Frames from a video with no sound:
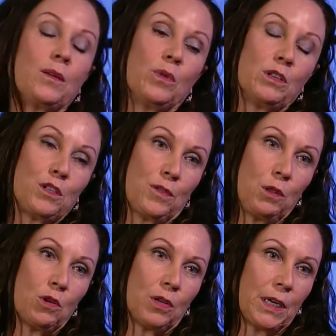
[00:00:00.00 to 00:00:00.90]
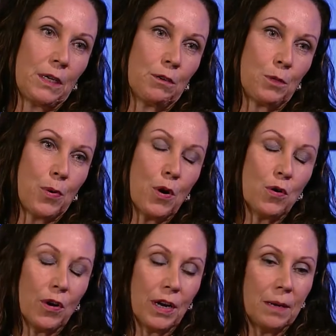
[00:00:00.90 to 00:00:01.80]
Wills for Local Heroes
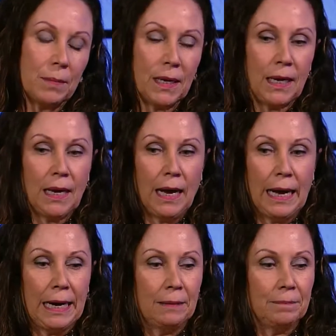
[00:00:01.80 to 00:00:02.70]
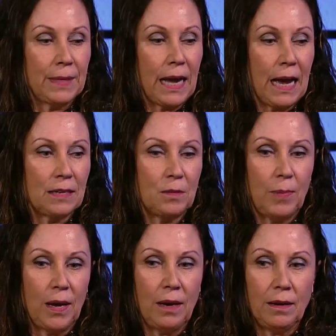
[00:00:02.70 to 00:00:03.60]
program um, has
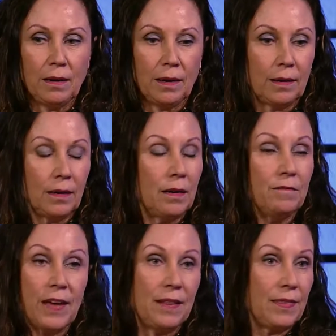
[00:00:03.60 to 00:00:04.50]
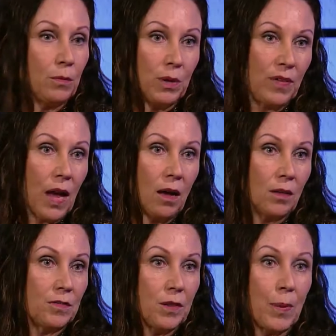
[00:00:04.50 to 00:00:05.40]
been uh, an event that we've
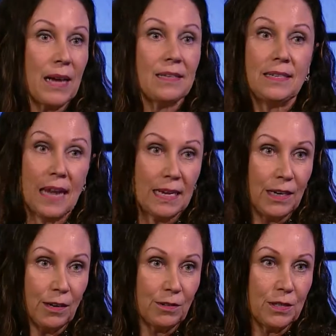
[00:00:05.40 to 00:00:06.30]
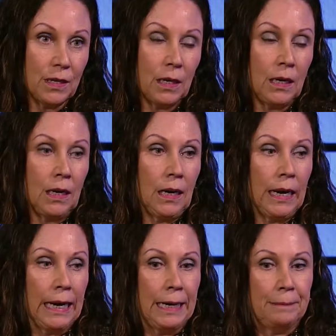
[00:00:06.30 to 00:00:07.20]
held for the past 10 years.
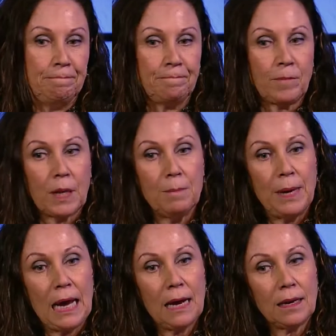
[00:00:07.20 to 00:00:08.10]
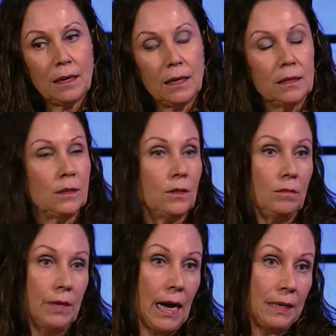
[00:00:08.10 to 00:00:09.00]
Um, back on
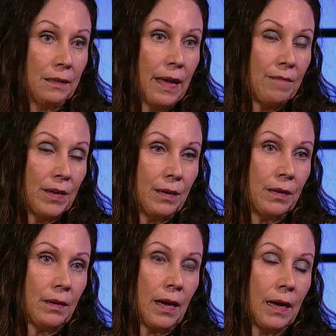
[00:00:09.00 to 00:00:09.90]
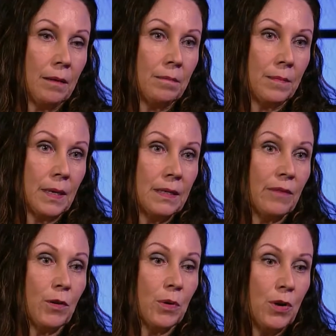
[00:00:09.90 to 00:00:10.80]
9 11, um, as
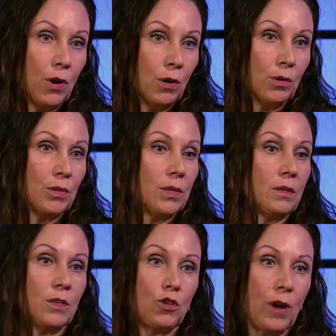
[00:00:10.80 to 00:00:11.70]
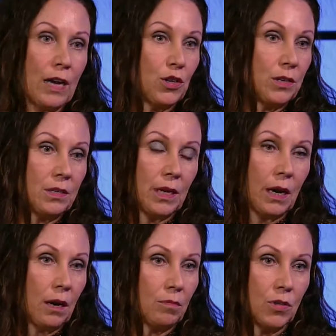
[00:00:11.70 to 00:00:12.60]
everyone knows, the tragedies
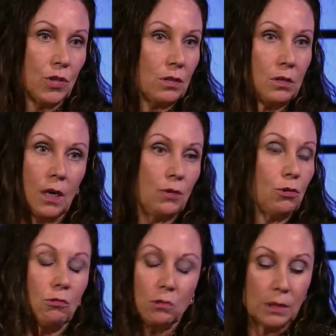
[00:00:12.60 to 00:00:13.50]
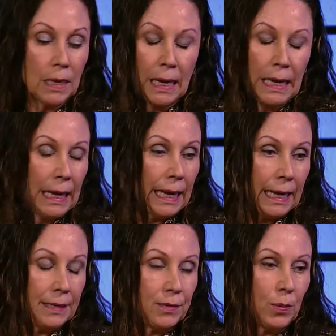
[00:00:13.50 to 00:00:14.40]
there were just untold.
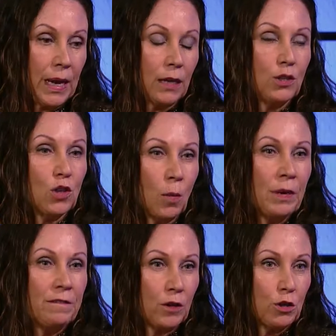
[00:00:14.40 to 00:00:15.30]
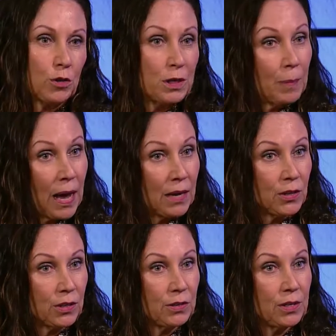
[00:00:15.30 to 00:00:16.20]
And we had so many first
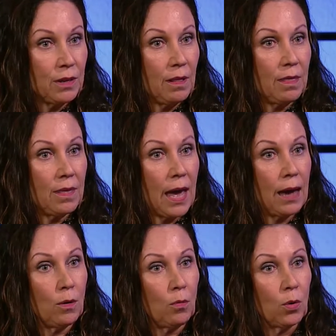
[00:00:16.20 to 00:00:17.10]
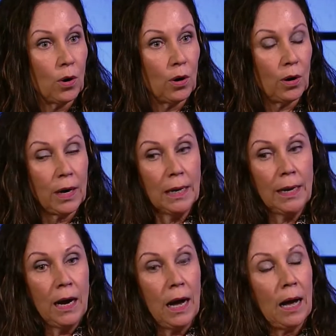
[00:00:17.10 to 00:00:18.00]
responders that were
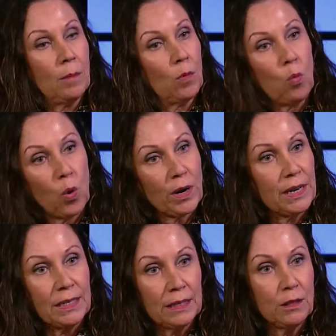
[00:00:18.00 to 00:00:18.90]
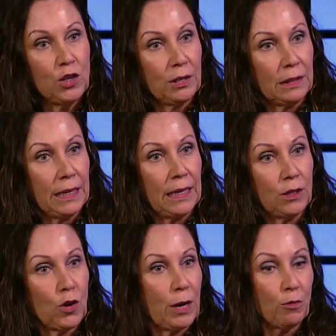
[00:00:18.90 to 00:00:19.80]
um, working diligently
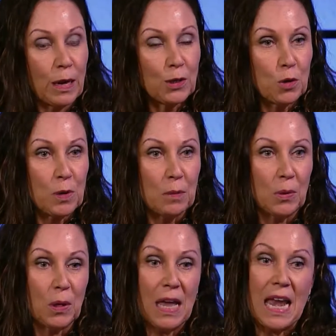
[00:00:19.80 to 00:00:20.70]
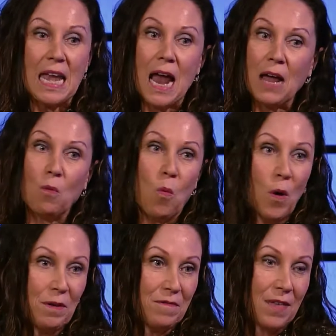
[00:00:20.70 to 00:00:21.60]
trying to rescue people, and not
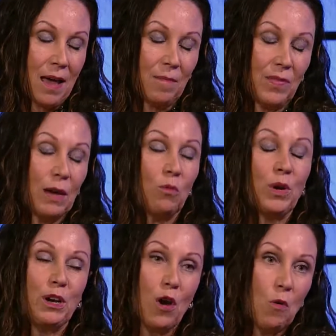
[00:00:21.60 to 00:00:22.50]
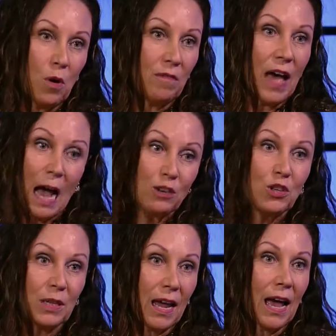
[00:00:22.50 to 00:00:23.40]
one of them that we know of
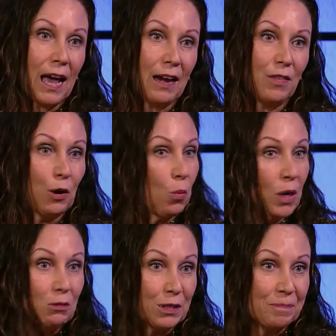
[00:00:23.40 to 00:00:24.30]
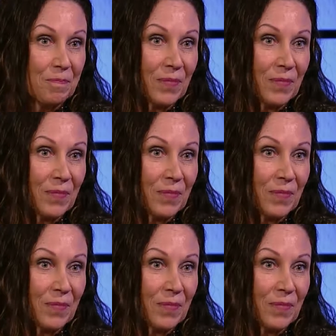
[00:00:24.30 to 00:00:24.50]
actually had their wills.